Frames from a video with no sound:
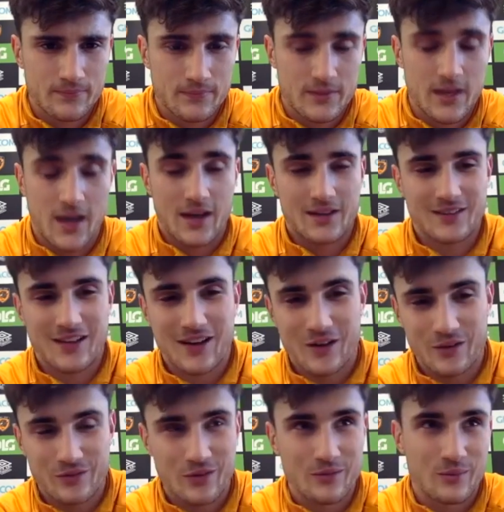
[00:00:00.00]
Yeah, no,
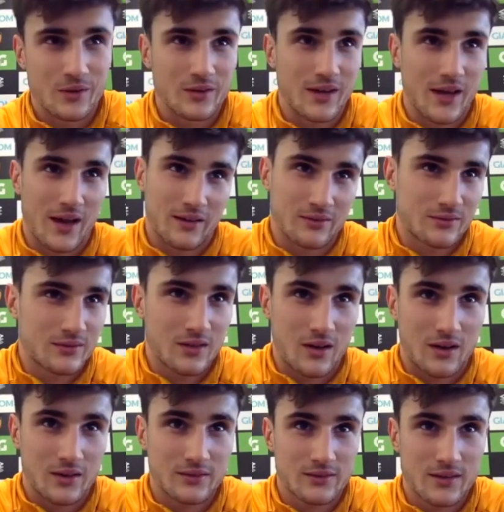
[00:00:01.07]
over the Yeah,
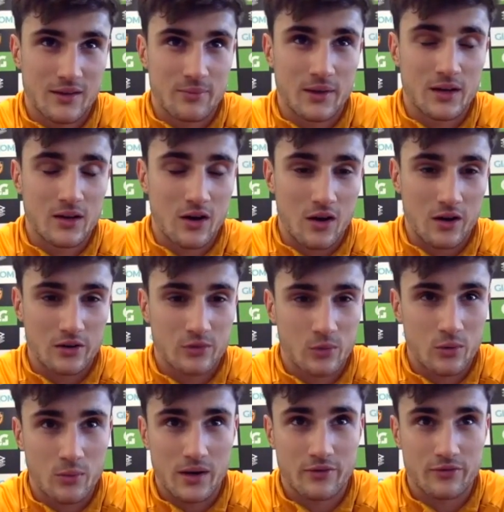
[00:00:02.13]
like they've been class all
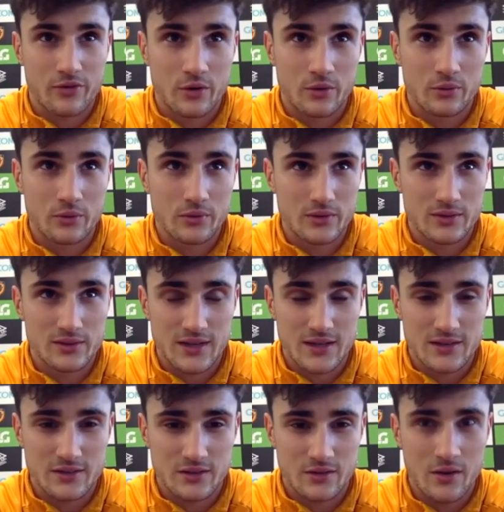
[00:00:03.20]
the way through the
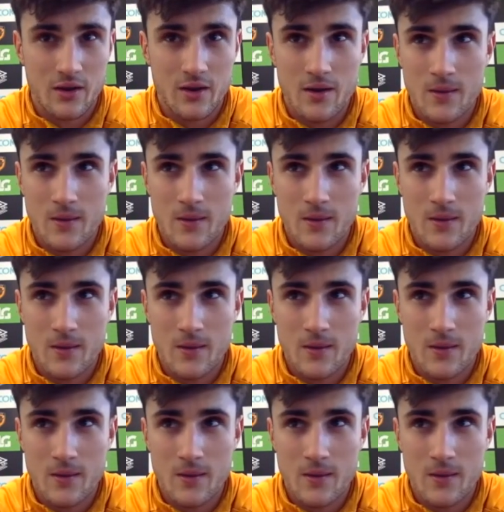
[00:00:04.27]
season,